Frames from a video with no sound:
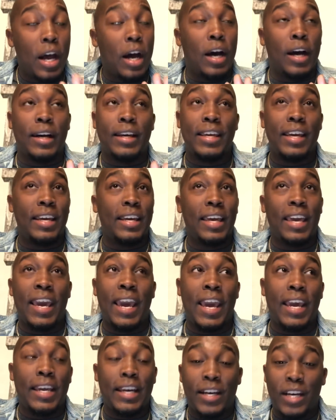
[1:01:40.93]
King
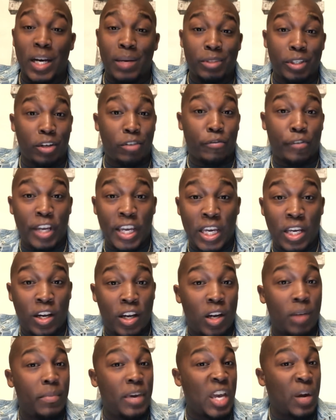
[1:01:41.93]
Kane come
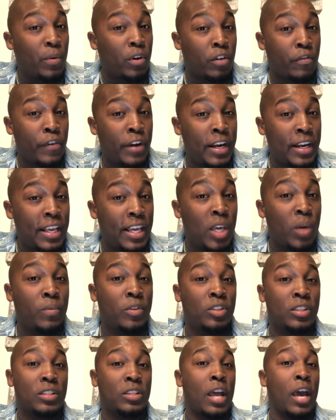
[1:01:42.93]
in with a ring. And he
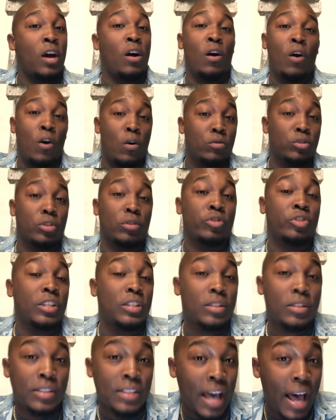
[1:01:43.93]
was just like, oh, so
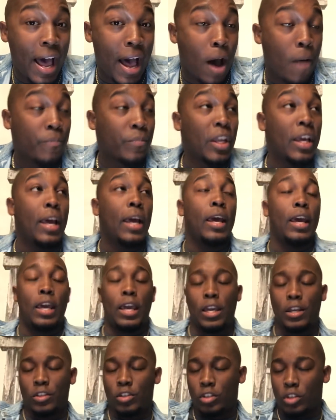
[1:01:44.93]
she's a top.
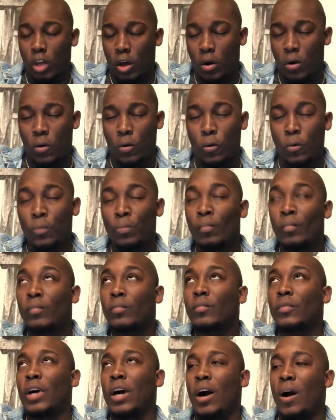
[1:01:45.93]
And so
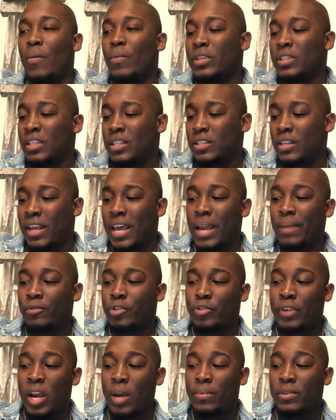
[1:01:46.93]
what's his name?
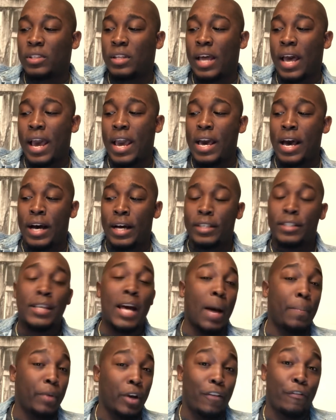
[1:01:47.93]
Trey was like
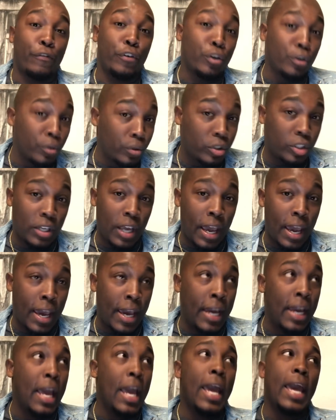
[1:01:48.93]
top of the food
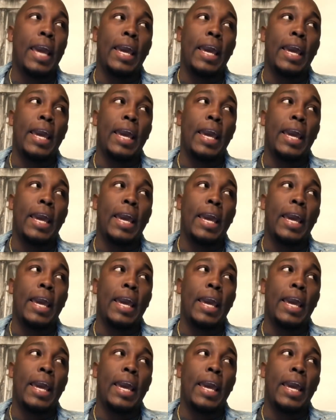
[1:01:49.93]
chain.